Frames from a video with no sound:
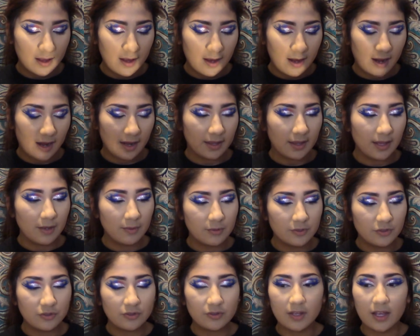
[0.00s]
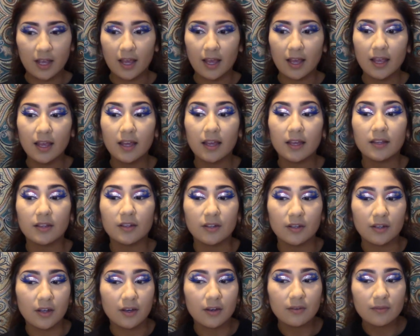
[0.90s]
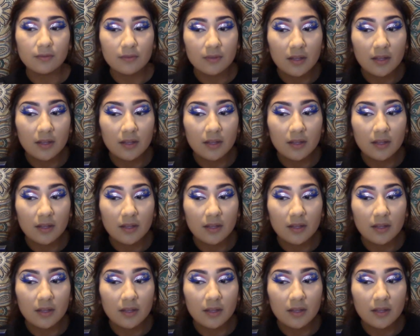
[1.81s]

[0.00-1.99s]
highlight what you can, you know.